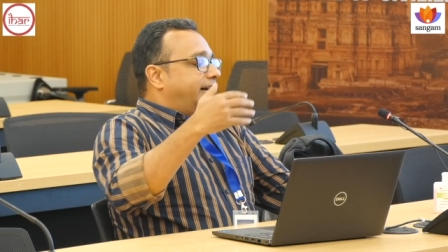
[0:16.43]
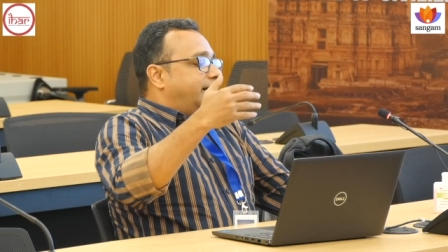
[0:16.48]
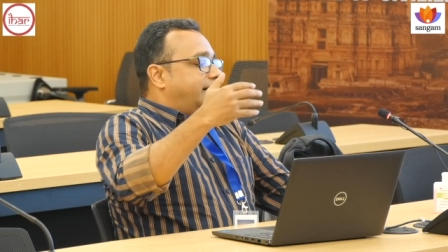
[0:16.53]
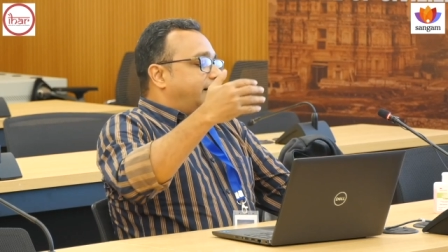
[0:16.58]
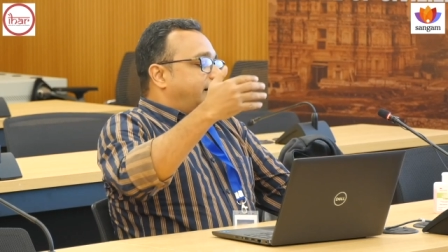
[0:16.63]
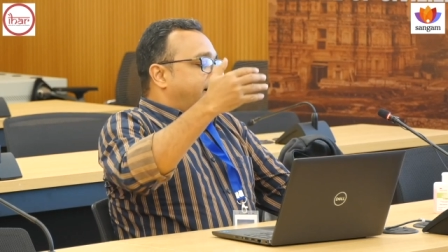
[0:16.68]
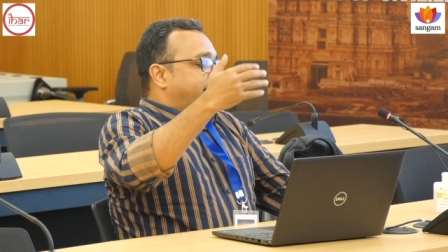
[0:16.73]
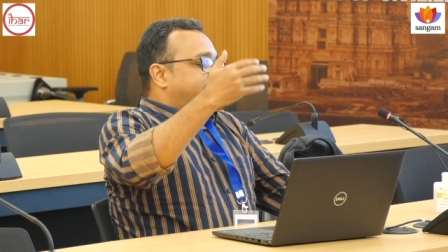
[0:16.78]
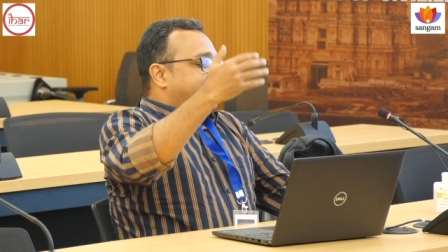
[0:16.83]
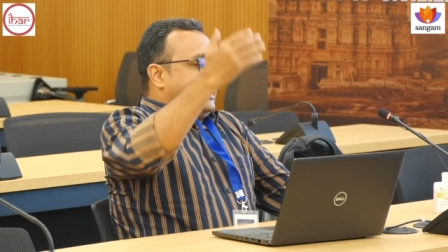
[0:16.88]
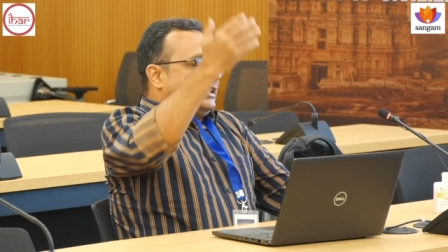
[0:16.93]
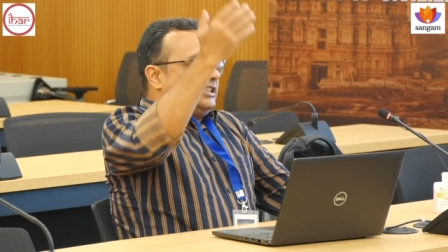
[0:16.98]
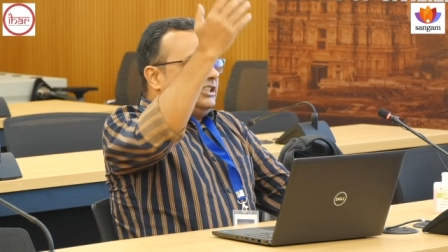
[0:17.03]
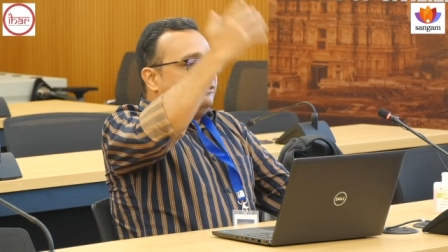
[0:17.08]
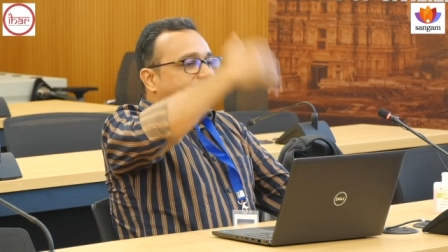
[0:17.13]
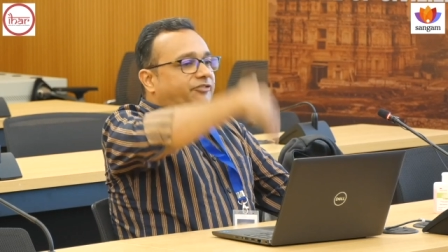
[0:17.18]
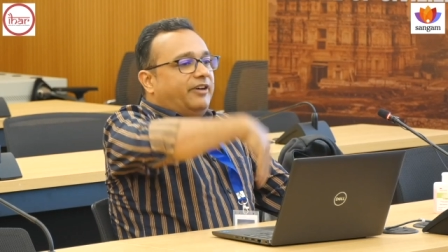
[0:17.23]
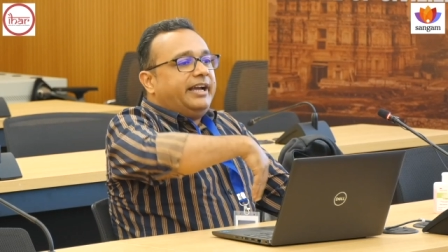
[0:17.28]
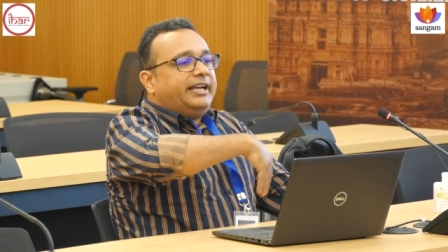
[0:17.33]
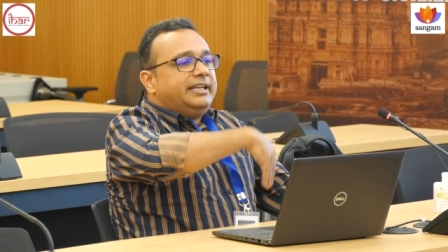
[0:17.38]
uh,
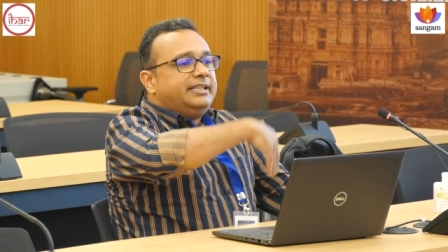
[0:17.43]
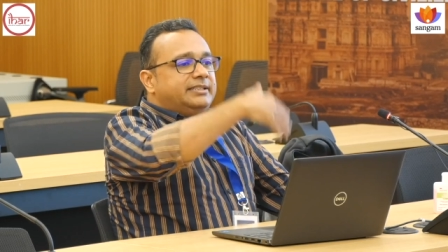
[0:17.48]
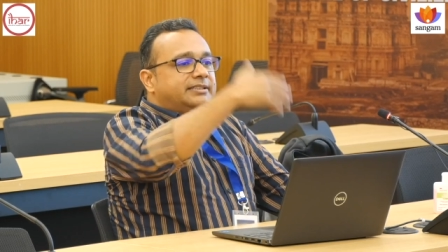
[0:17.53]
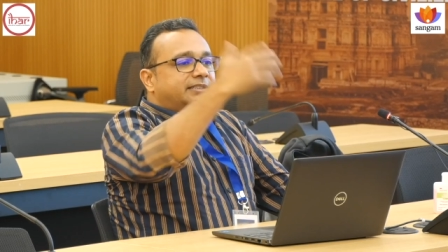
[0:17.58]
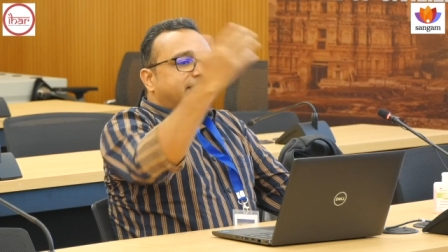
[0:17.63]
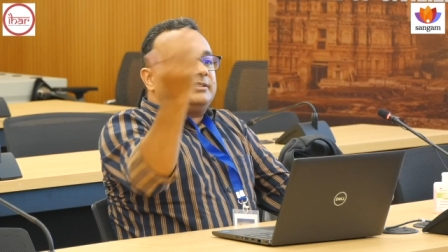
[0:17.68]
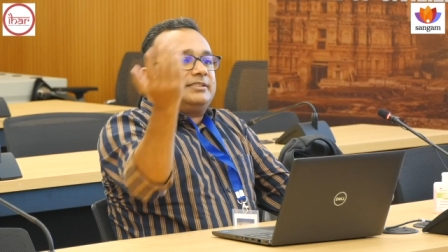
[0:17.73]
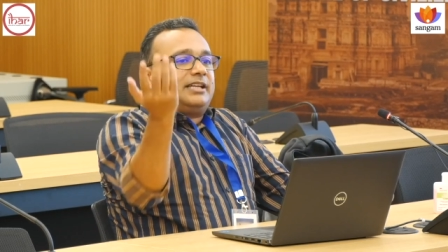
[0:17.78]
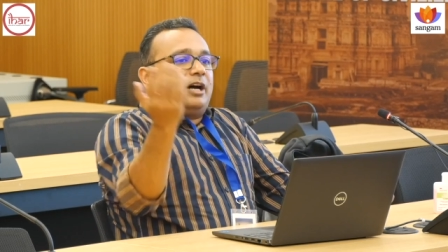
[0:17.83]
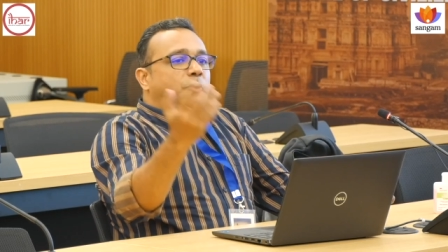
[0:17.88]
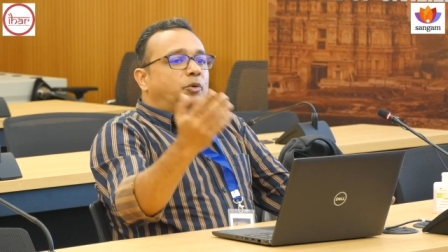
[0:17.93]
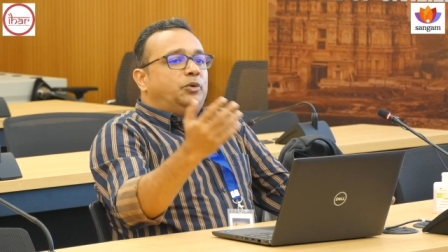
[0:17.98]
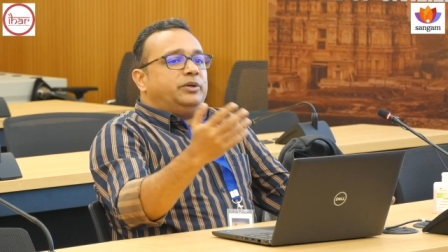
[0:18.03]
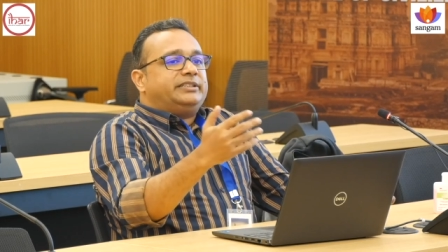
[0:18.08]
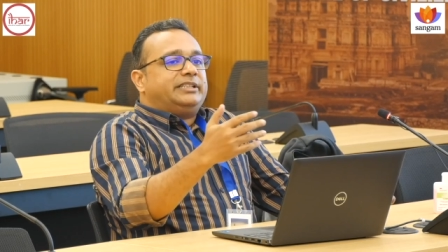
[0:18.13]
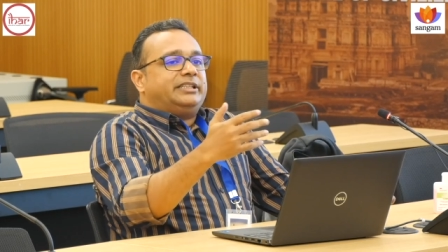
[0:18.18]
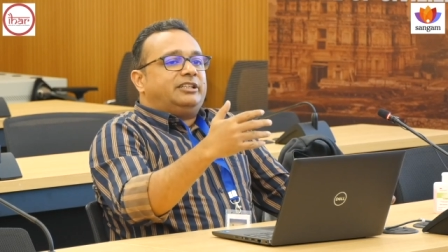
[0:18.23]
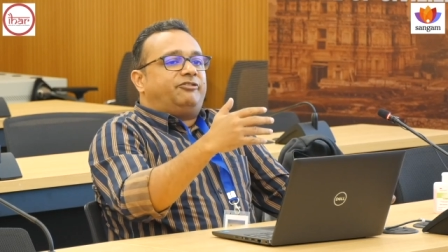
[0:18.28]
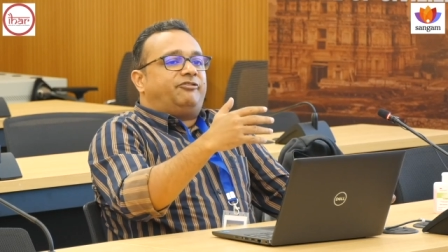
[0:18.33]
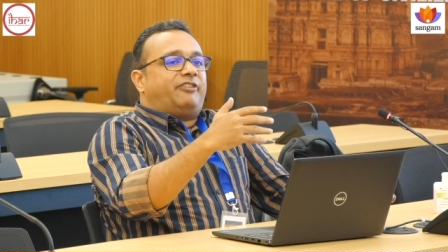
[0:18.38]
classifies the
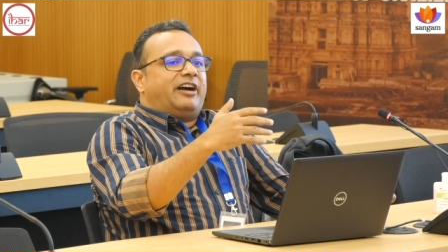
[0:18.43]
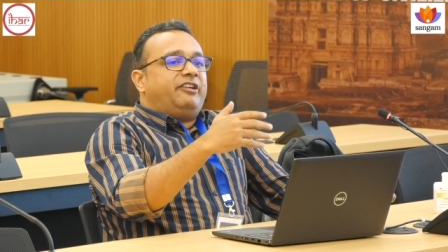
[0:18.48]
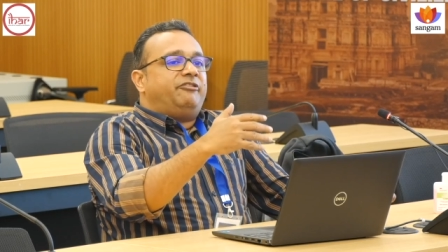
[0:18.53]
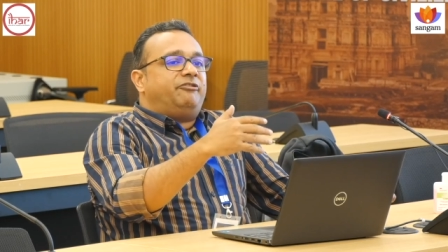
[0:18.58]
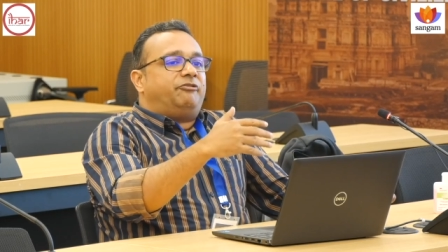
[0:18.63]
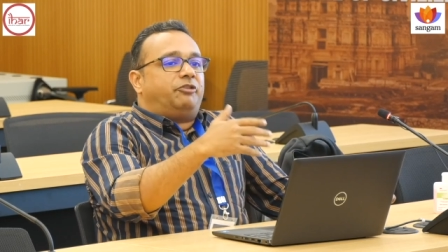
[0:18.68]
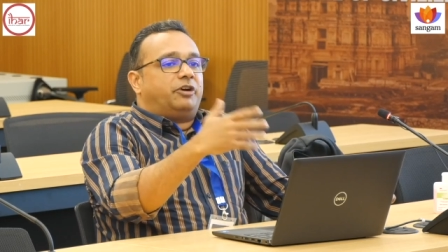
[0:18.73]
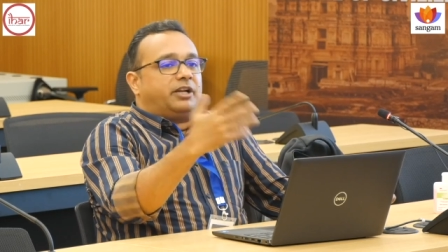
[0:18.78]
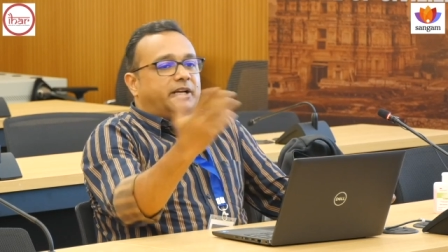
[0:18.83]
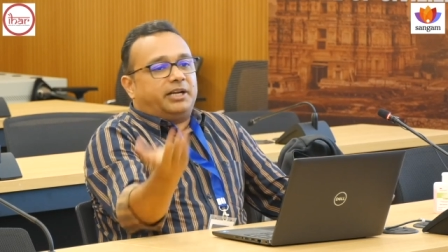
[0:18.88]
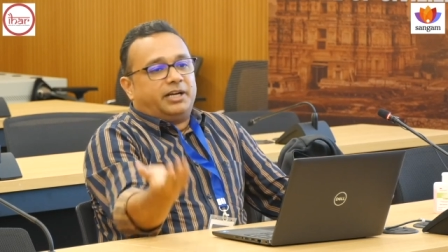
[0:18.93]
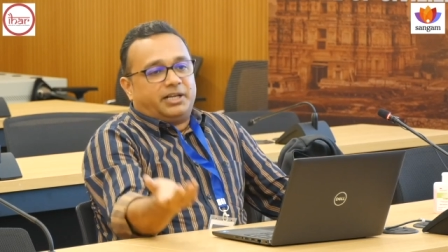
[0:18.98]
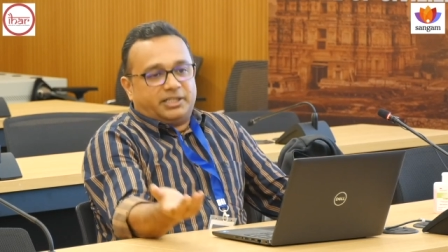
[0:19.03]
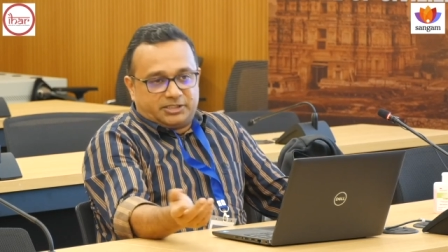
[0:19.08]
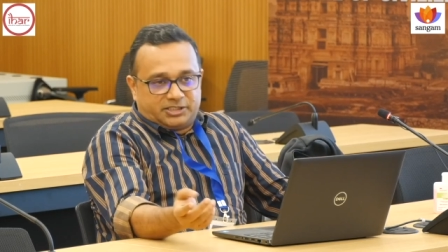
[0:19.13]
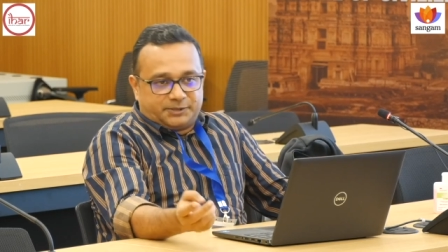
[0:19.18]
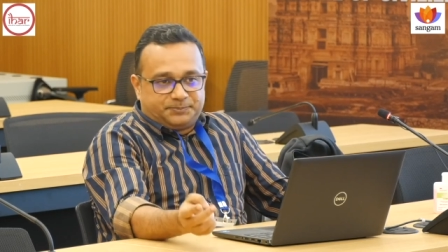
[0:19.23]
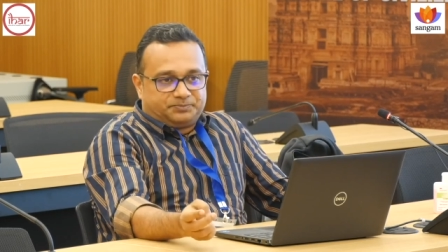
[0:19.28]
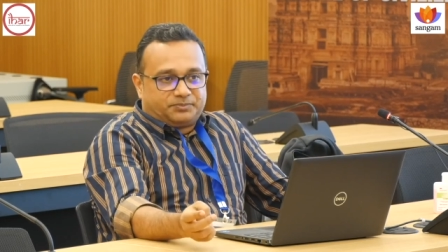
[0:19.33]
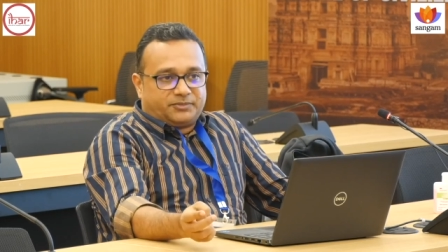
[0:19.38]
sounds in five
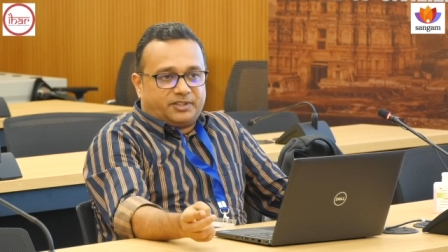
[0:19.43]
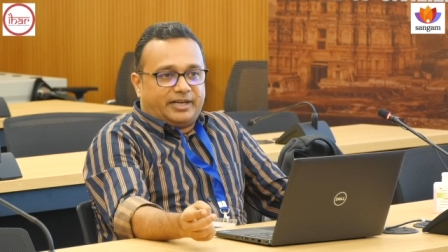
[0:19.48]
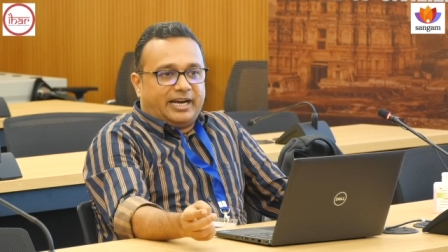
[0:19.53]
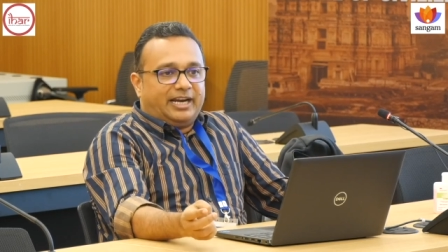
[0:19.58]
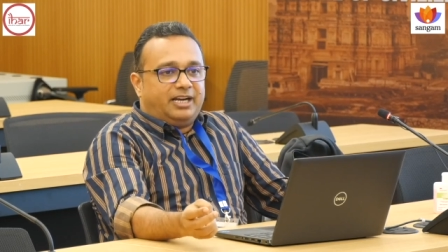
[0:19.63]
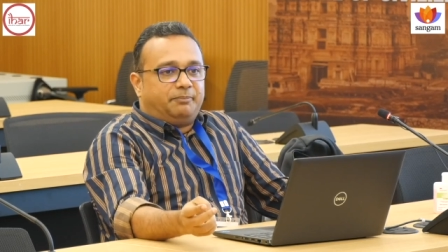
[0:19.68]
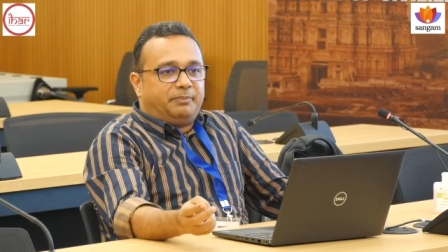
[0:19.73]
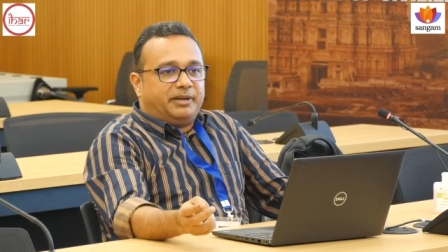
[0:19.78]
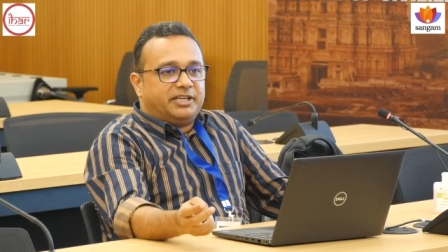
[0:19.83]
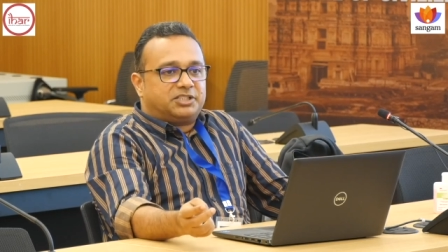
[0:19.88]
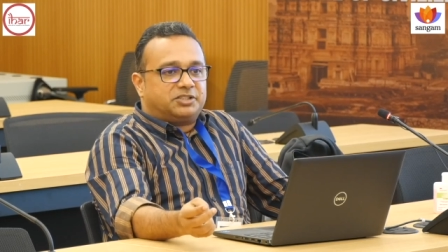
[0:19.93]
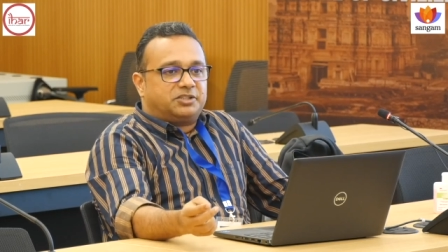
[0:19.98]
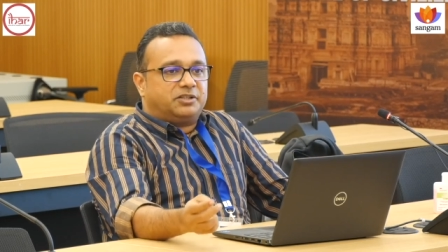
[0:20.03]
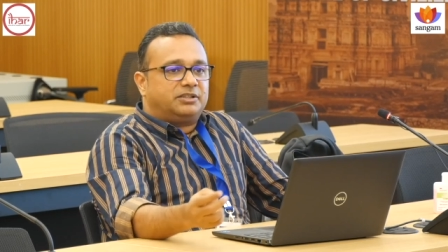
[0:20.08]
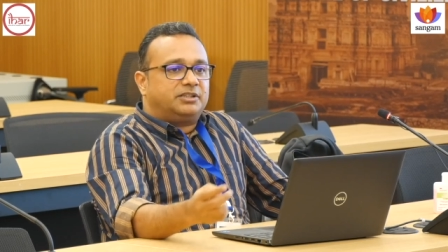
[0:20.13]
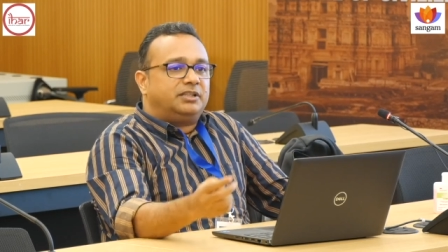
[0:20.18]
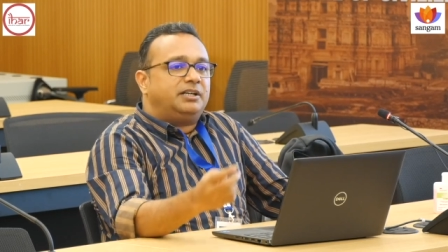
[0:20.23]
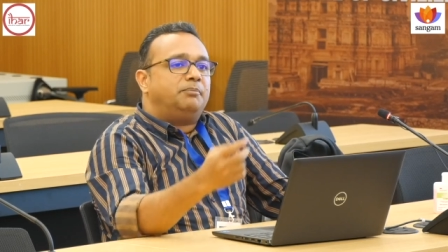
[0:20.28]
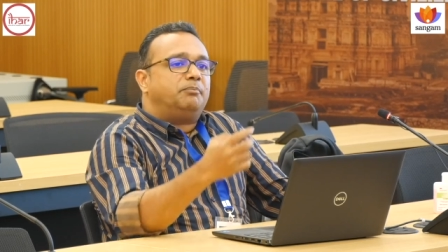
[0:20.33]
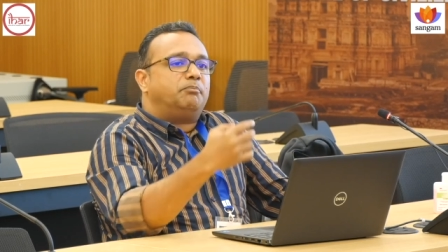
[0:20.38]
vargas right based
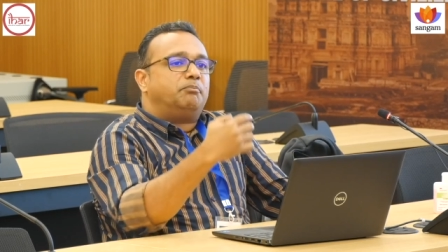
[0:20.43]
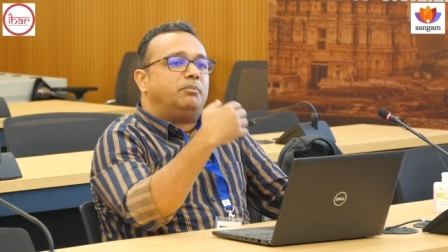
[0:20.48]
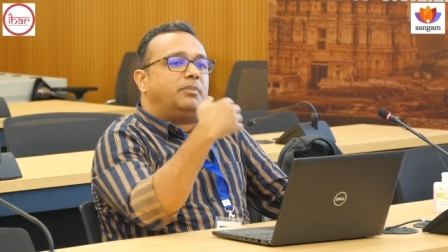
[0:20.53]
on the